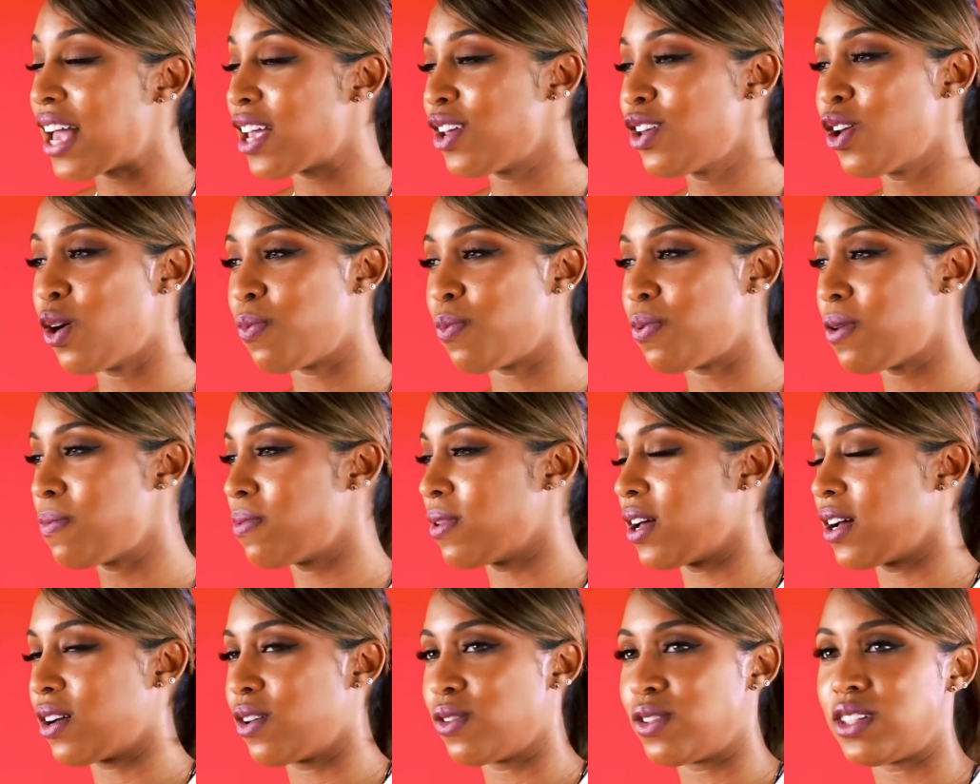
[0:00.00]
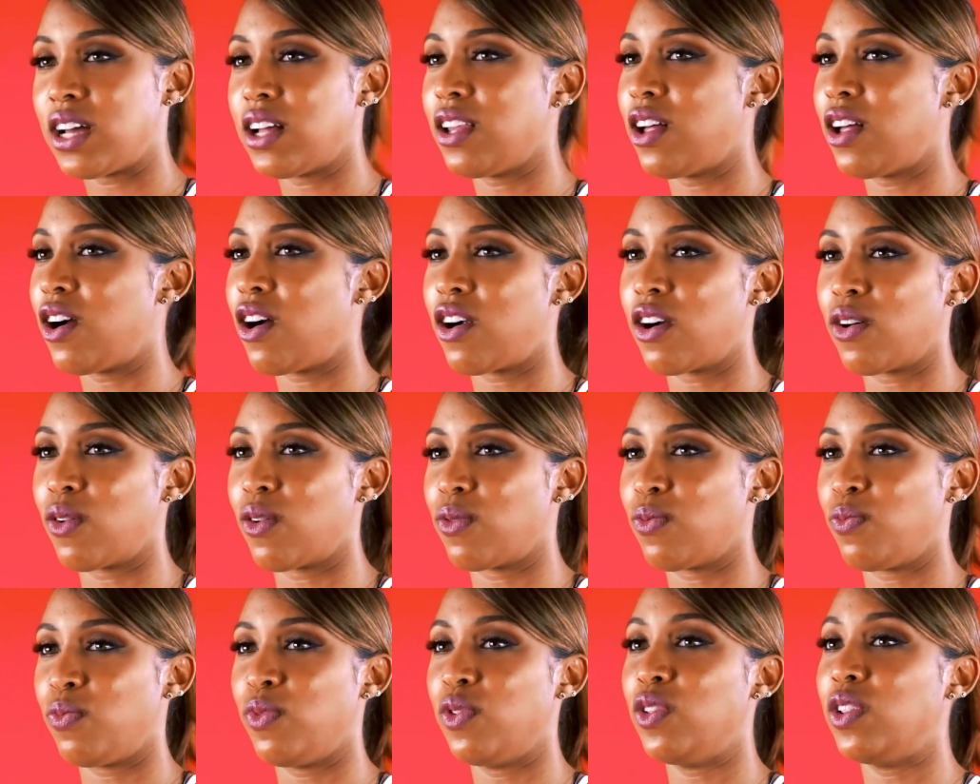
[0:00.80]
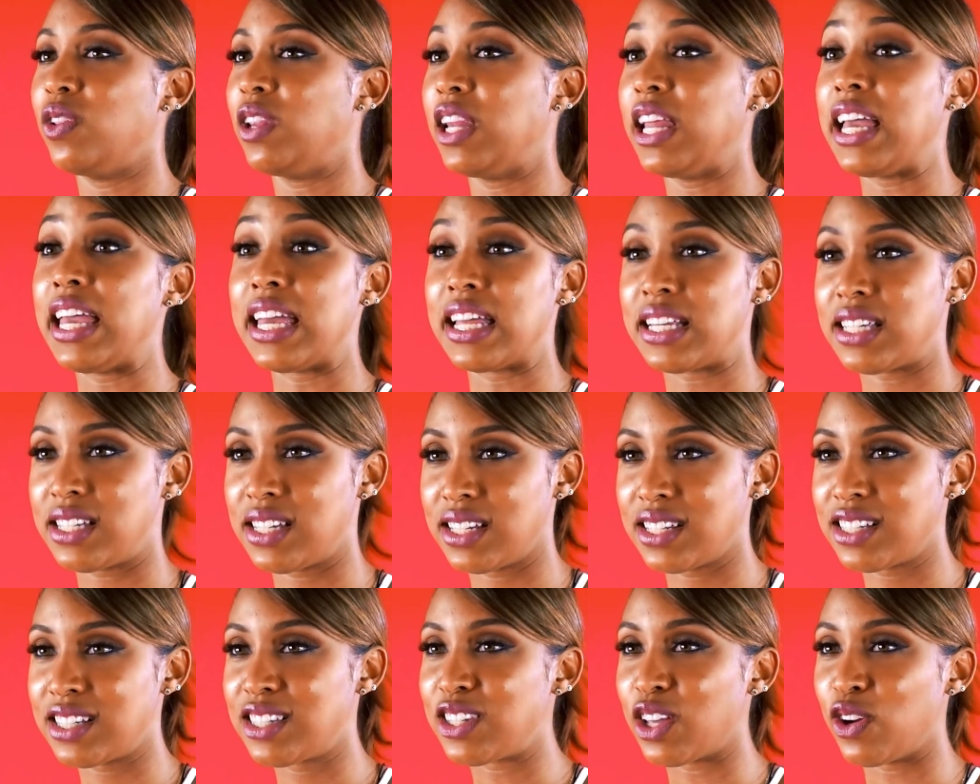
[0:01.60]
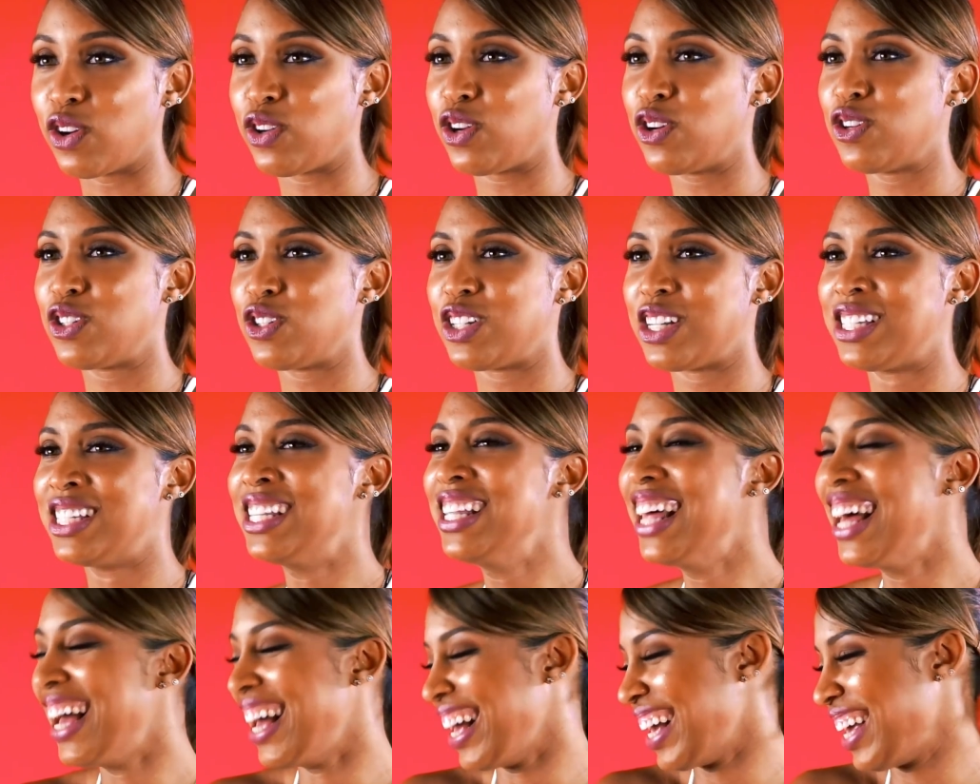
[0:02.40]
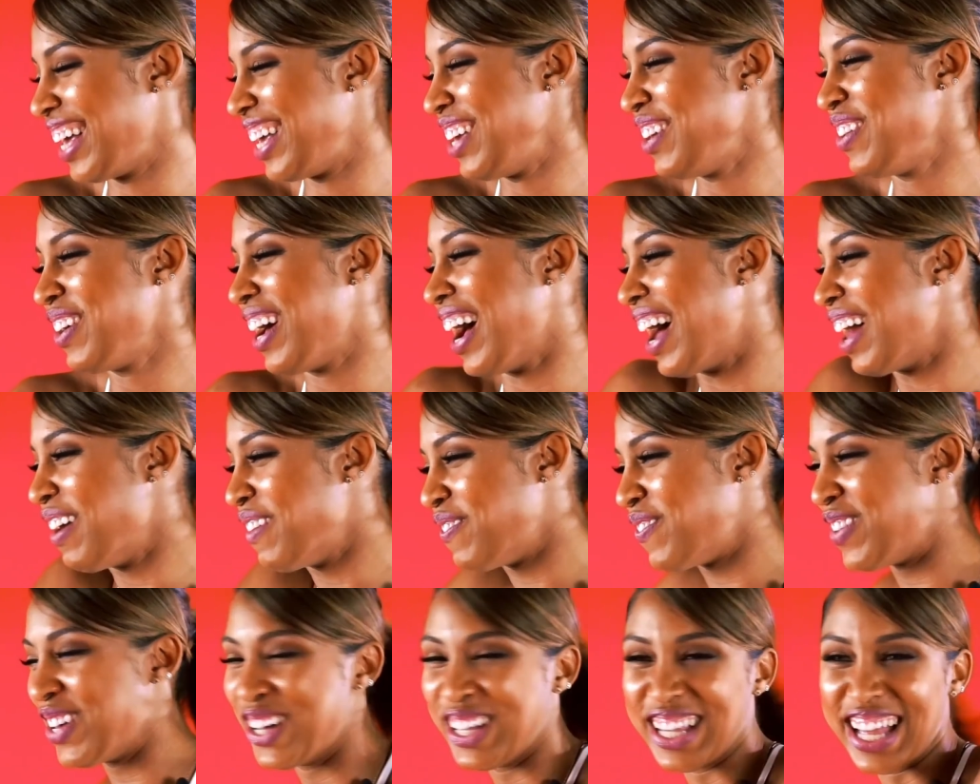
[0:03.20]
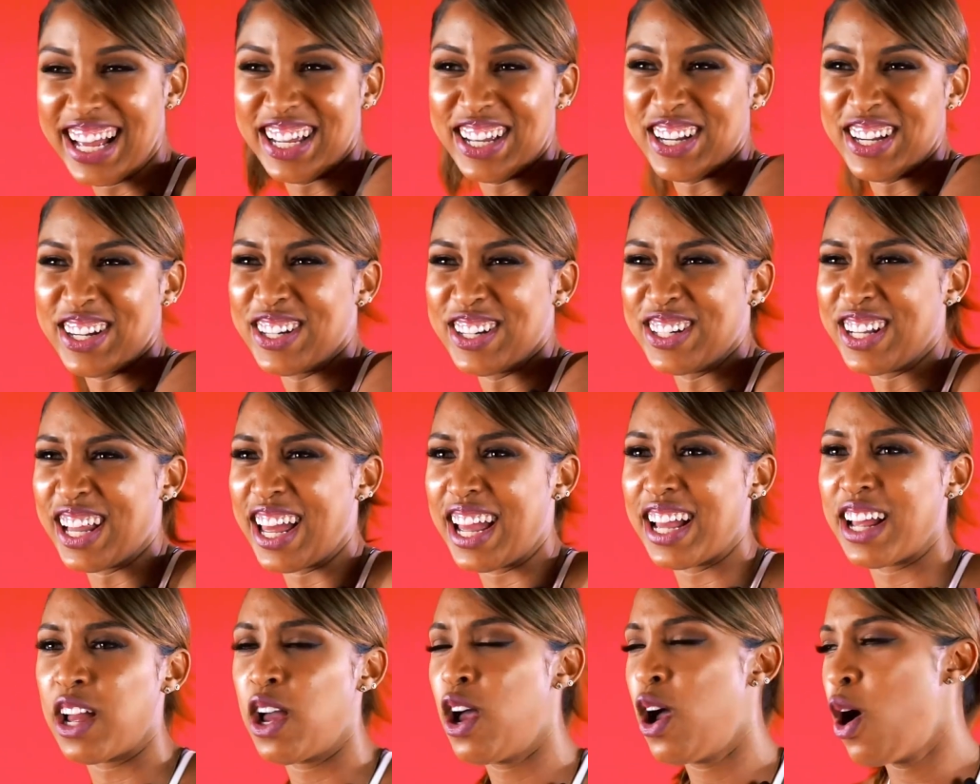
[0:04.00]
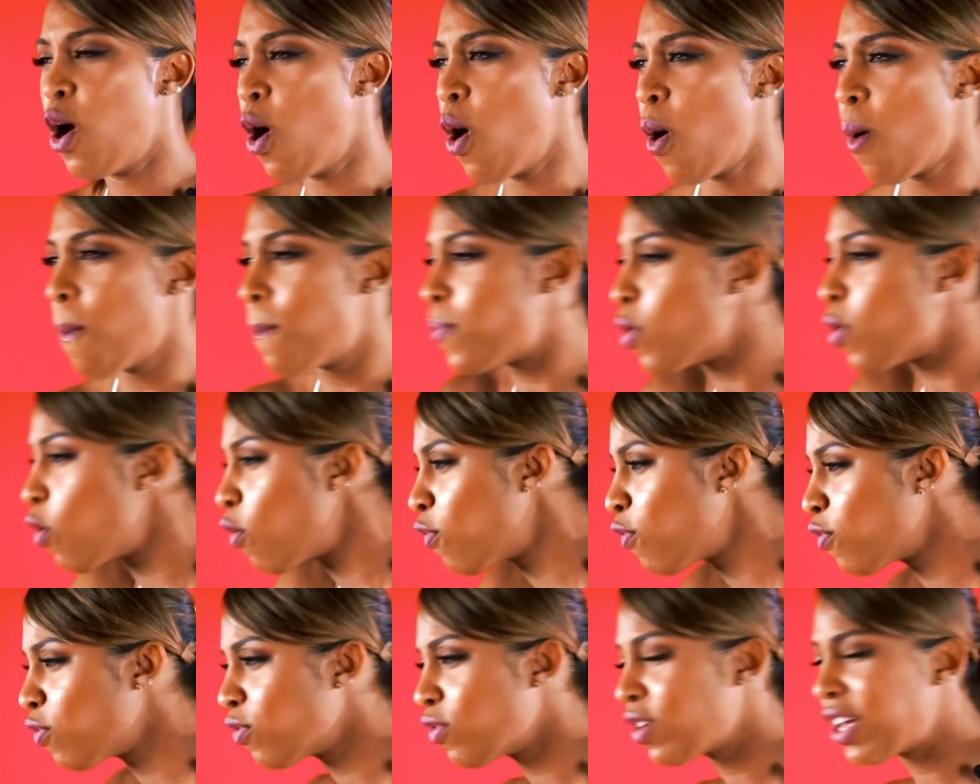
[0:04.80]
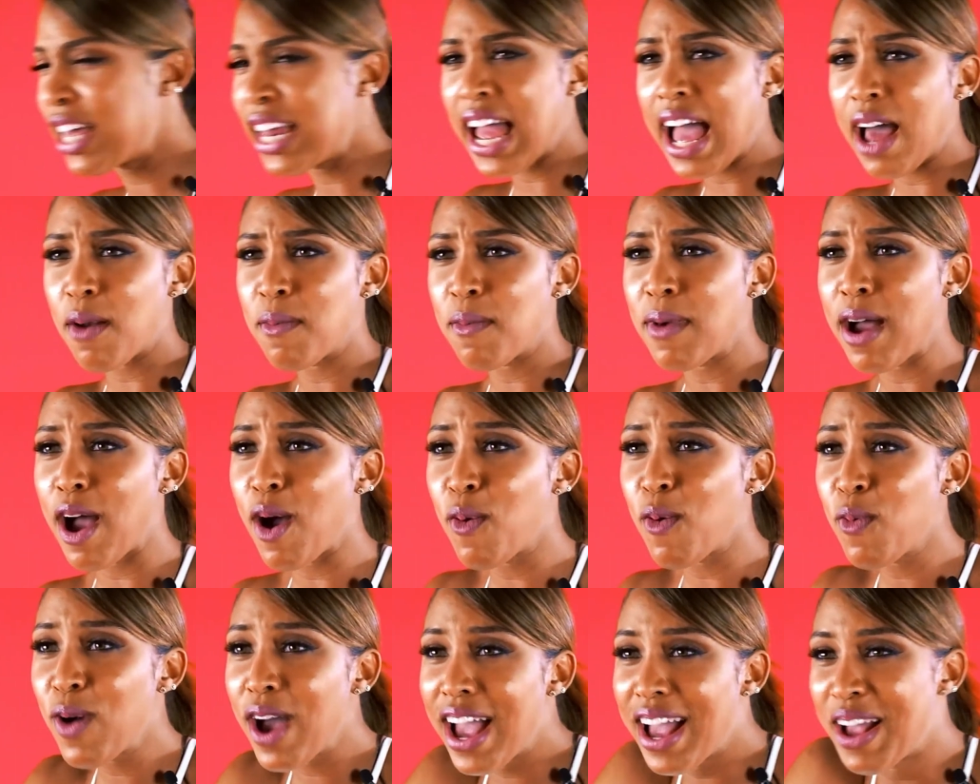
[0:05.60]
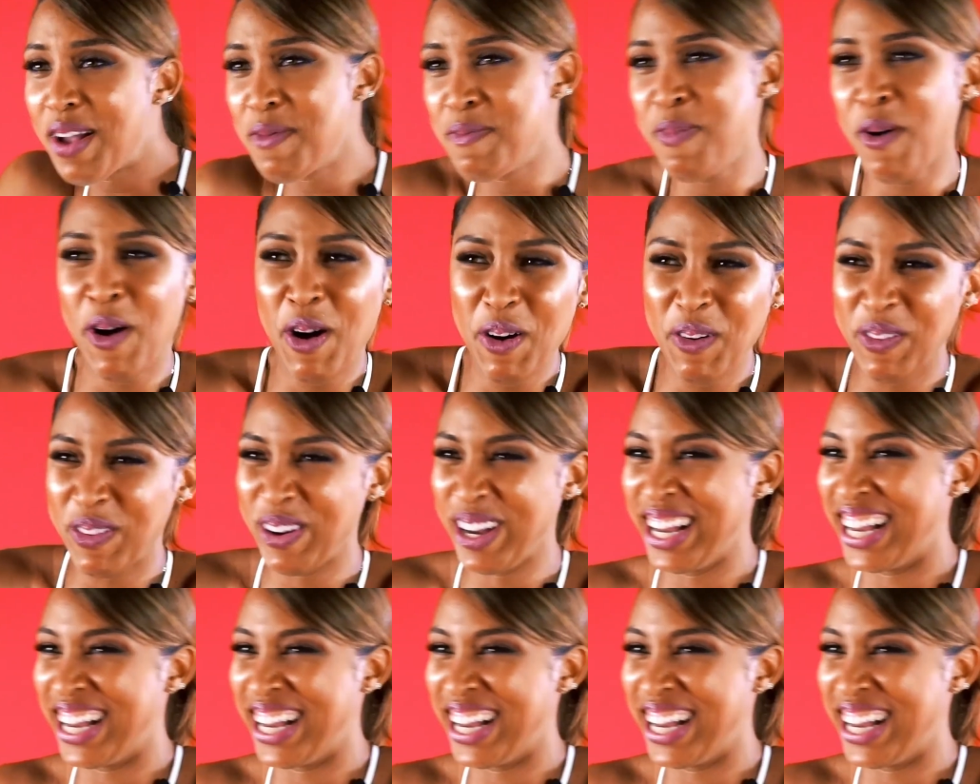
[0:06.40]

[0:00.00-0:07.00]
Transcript: and you know, people at Coachella are lit. So you're just like, you kind of feel like you're like, get out of my way,